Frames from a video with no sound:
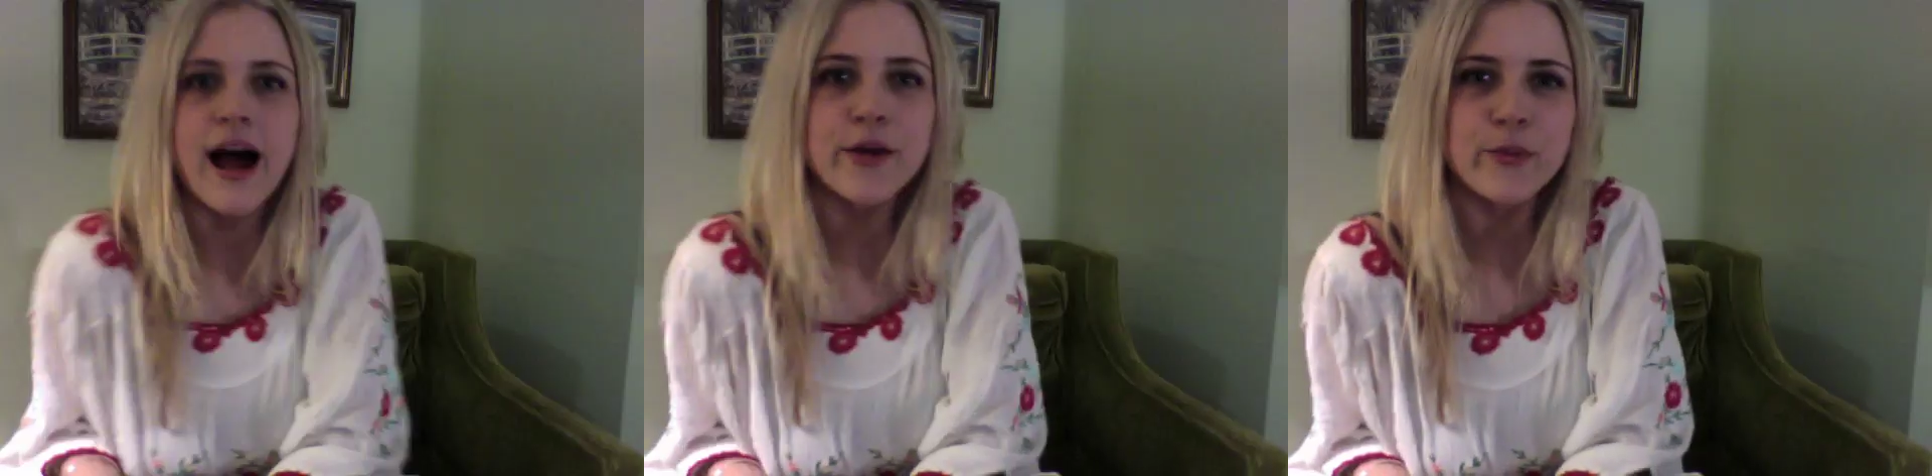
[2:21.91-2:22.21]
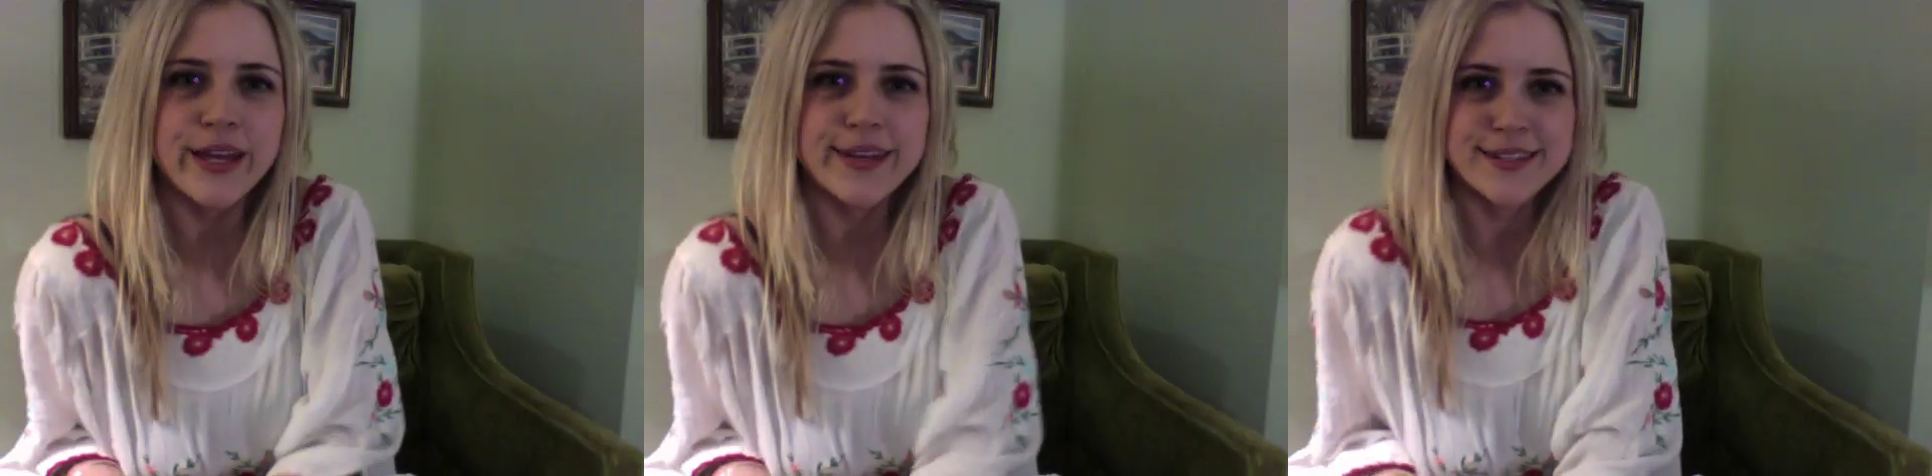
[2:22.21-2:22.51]

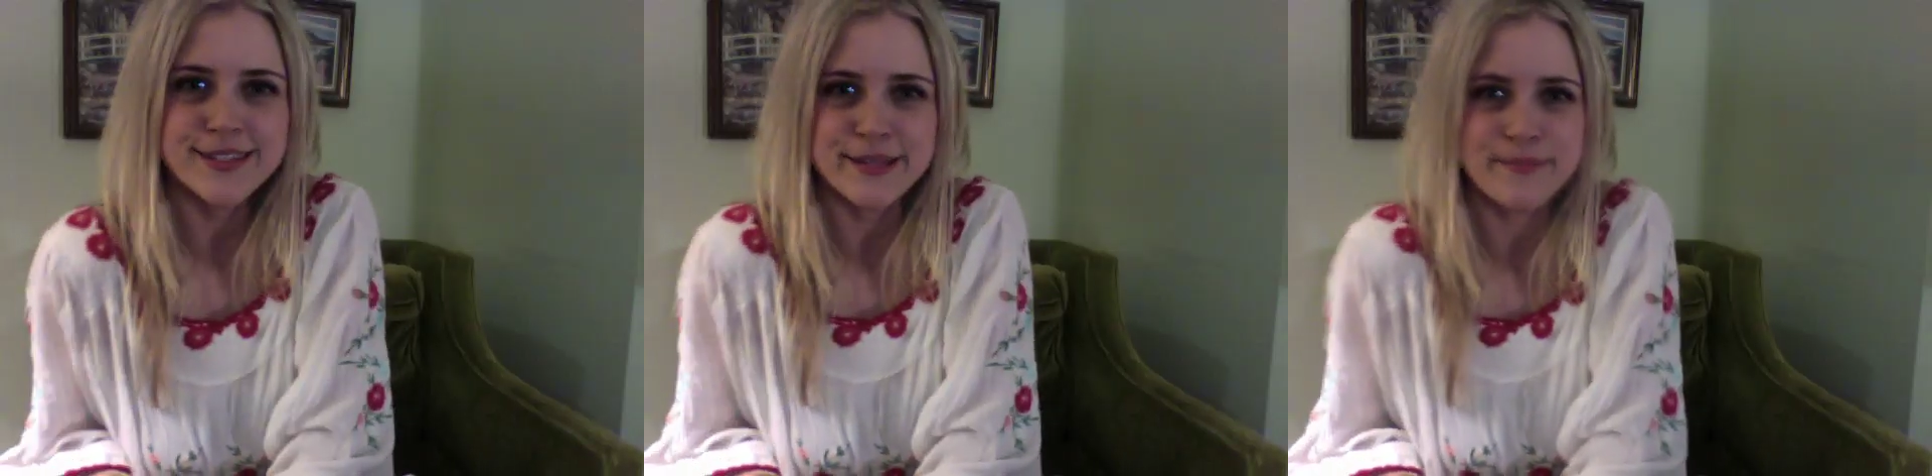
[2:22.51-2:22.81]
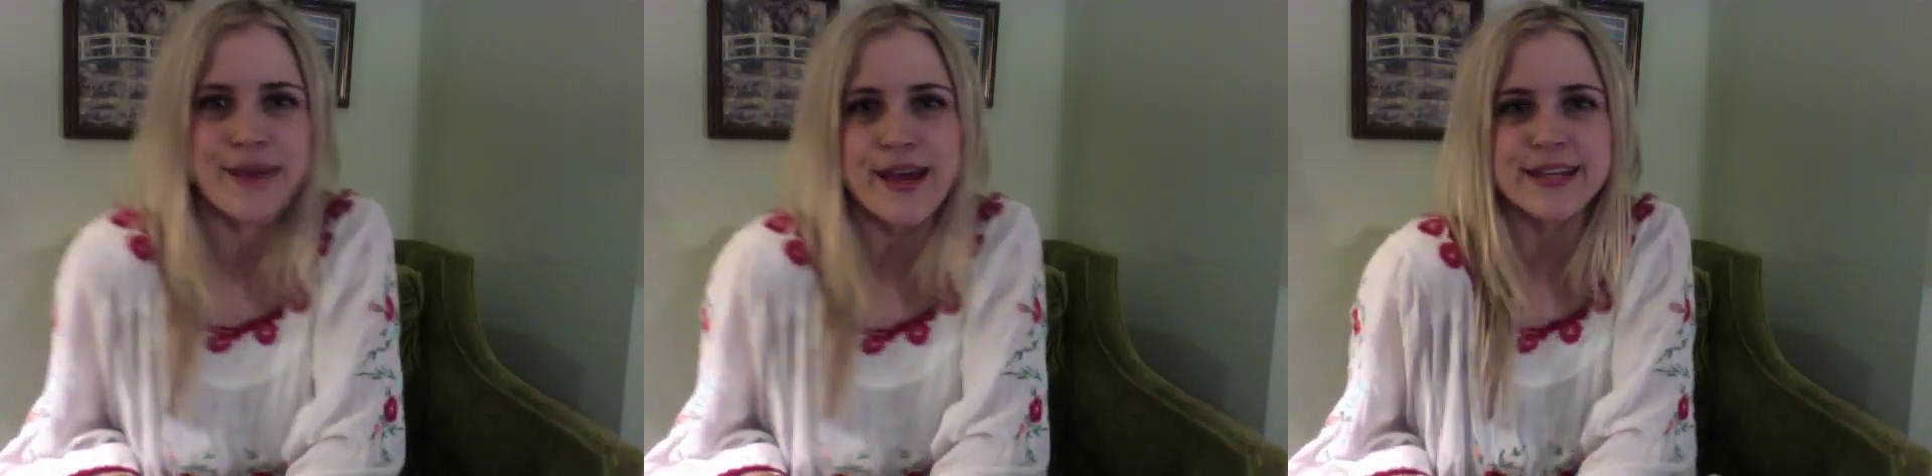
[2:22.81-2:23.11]
My weakness
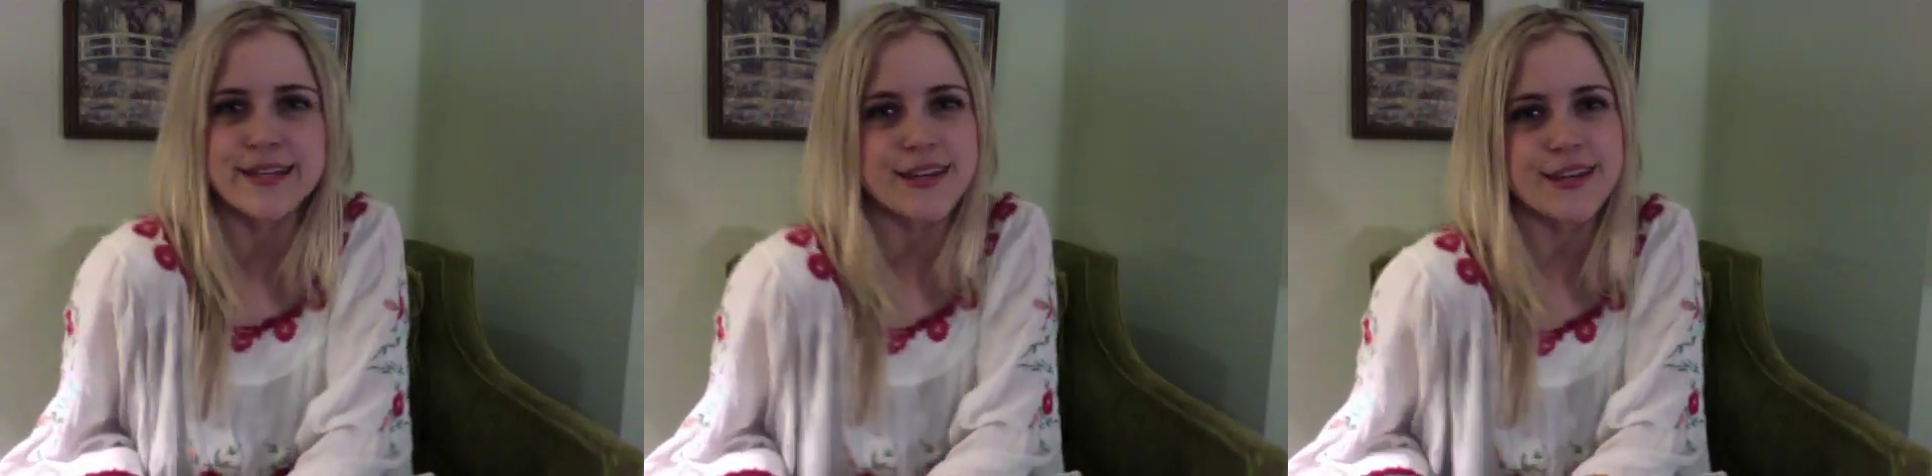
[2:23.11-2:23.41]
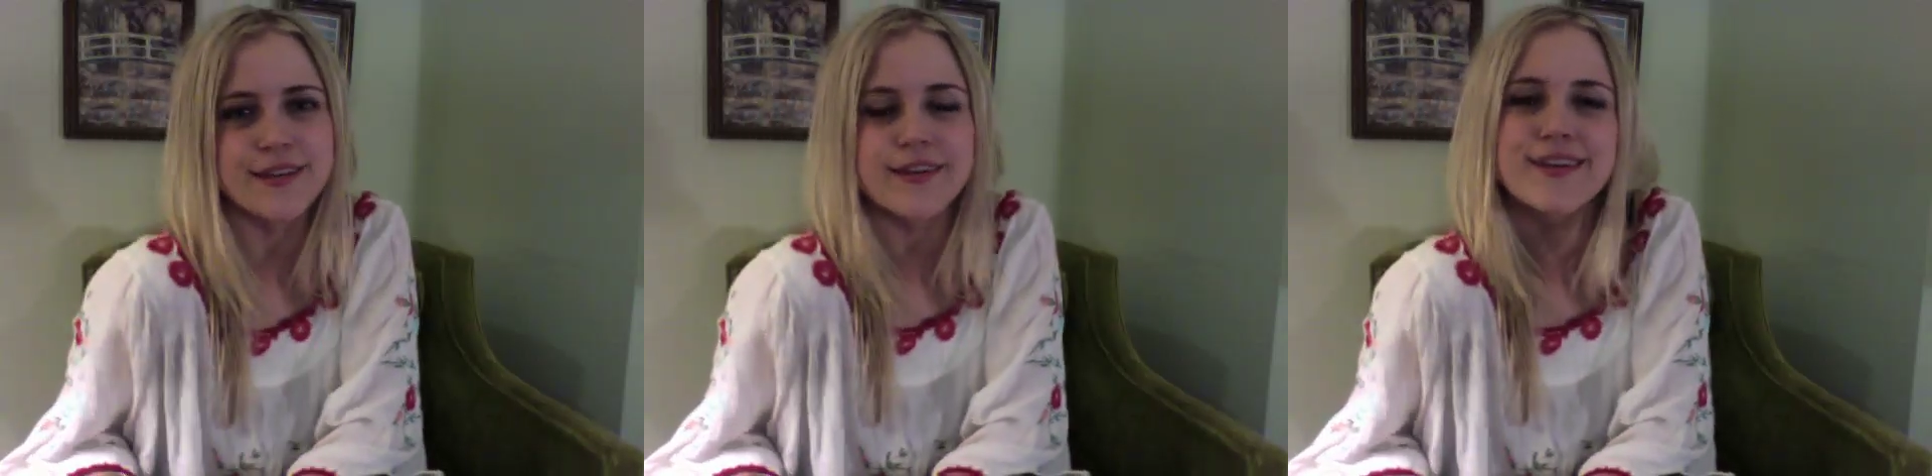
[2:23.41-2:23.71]
in men
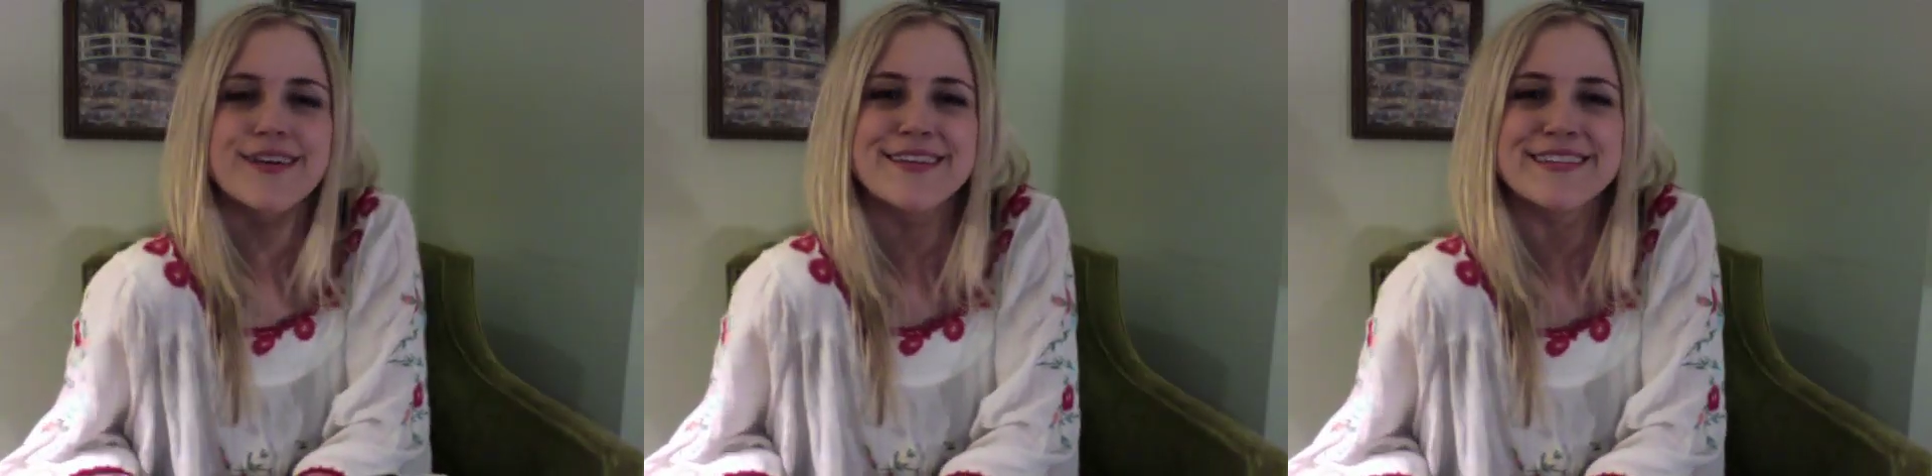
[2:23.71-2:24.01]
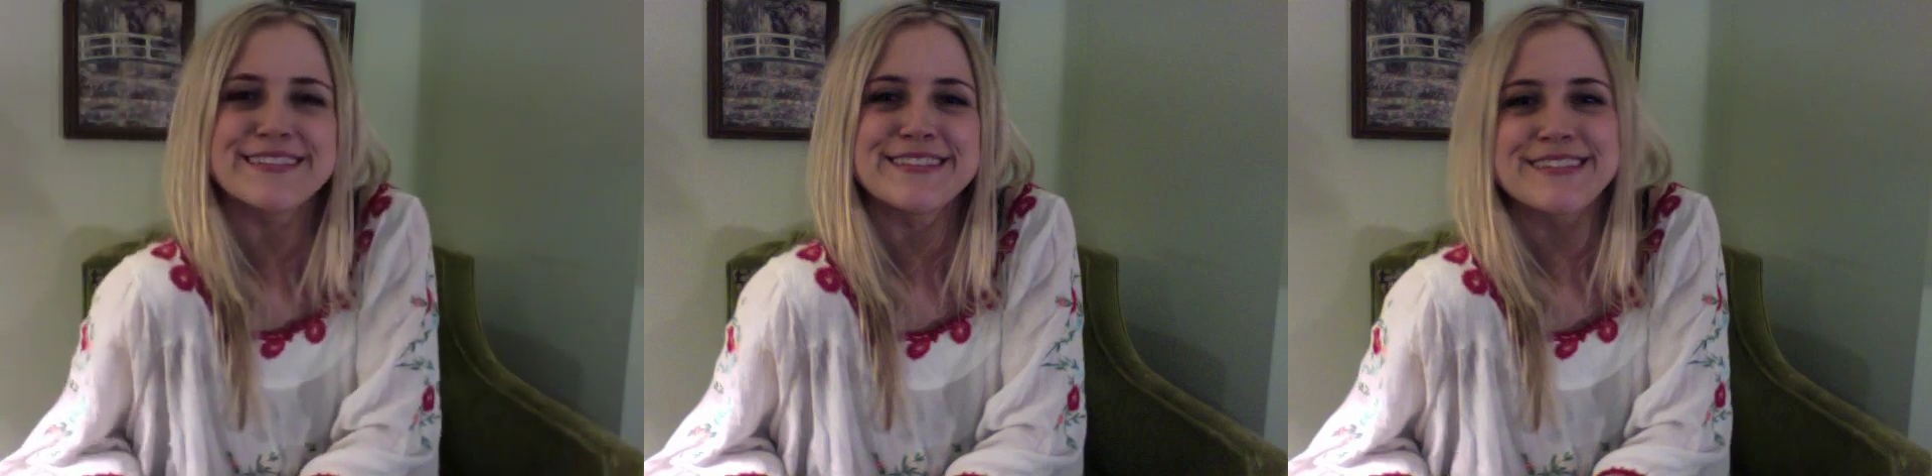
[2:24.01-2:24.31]

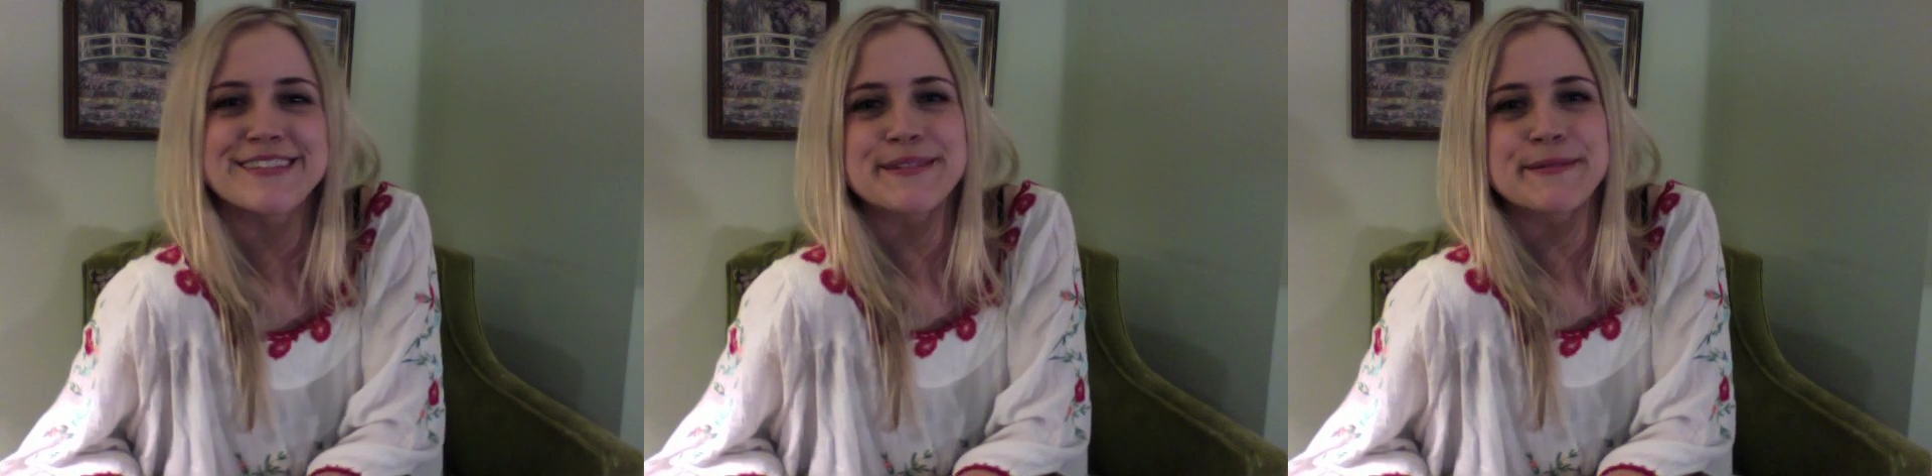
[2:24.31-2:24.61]
is